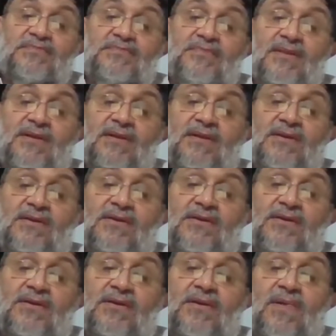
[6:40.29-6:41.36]

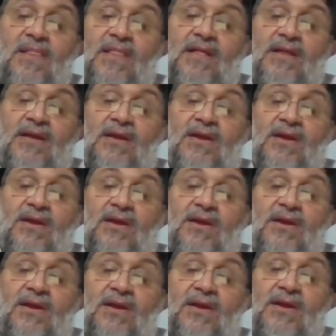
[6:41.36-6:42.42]

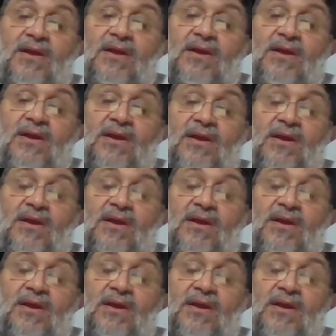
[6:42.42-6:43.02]
(silence)